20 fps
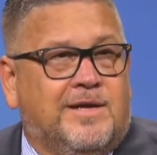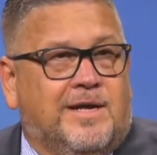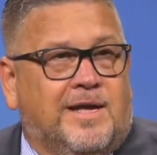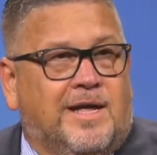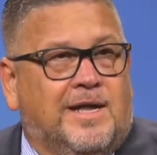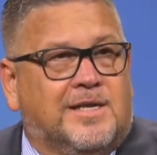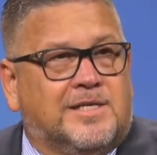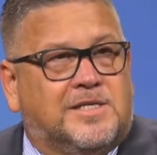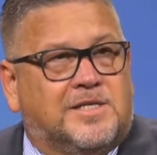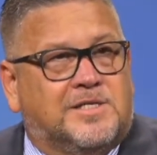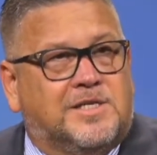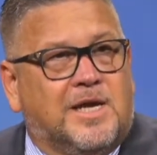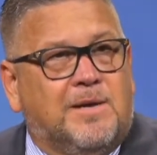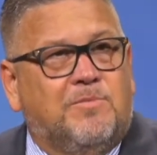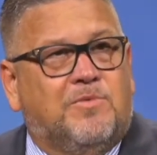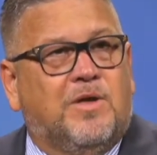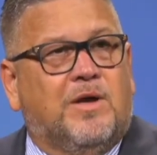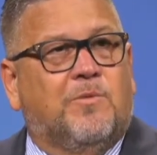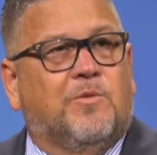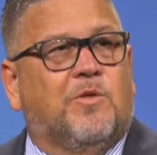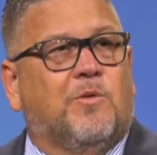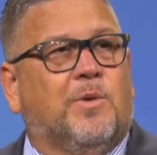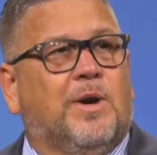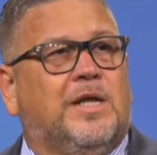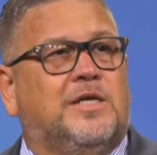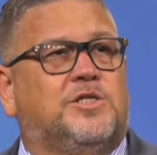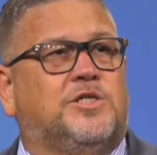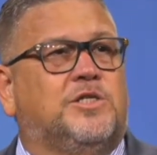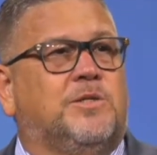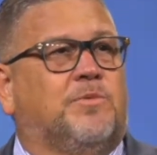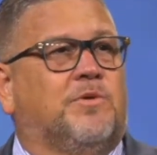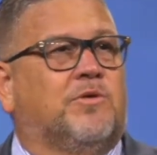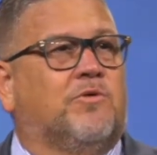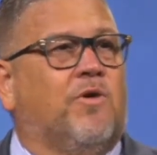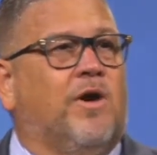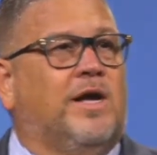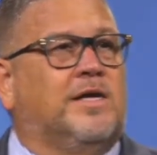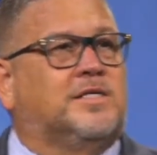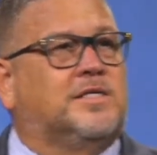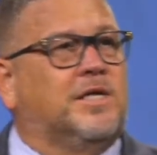And it's the same thing with a relationship with
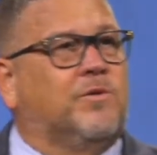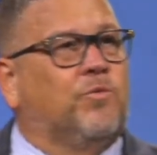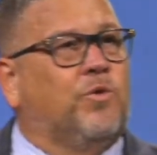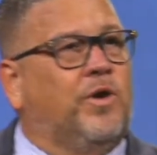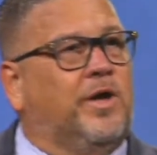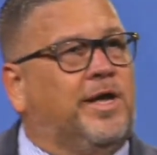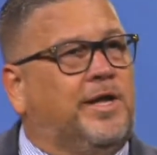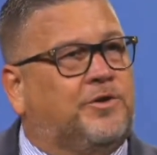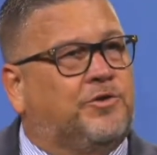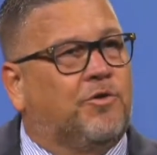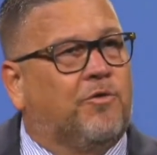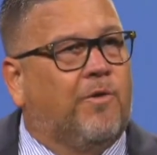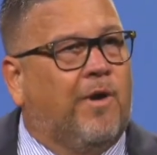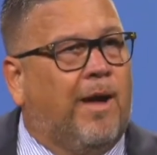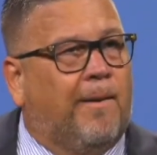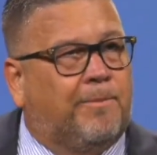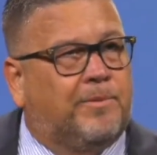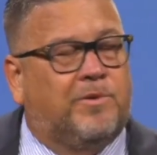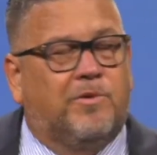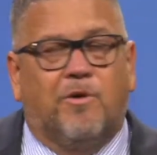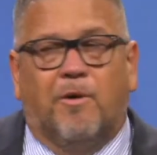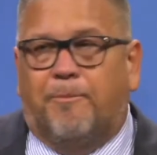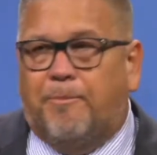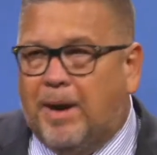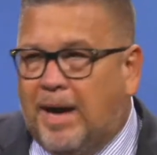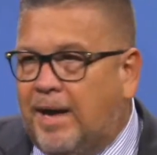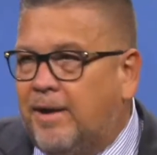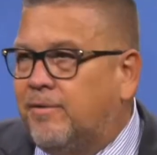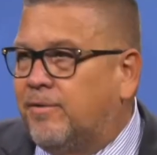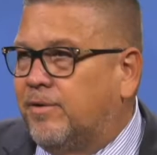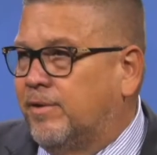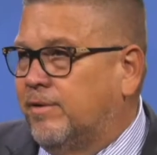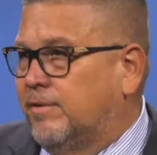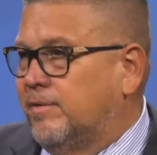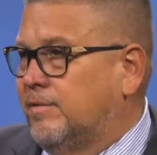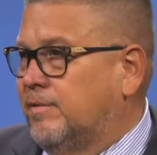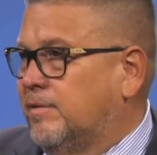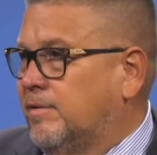Christ. It will interrupt your pattern.